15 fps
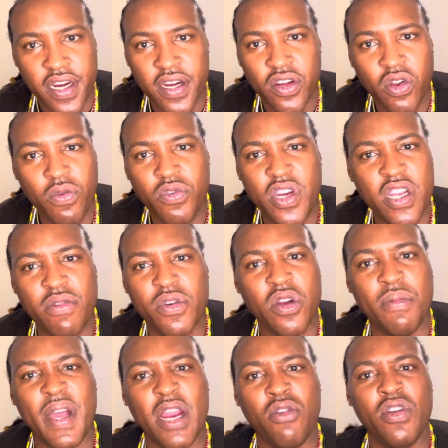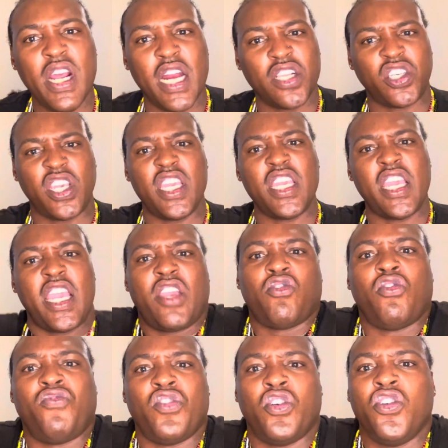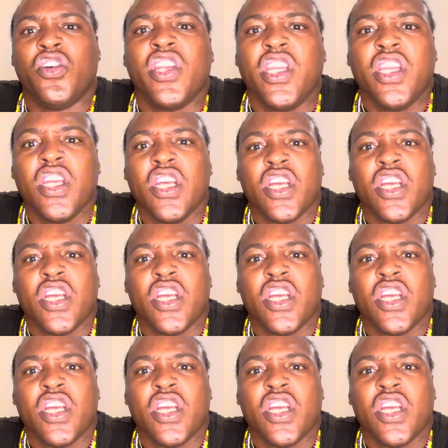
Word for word: Don't deal with nobody who got a chain hanging over a hoodie.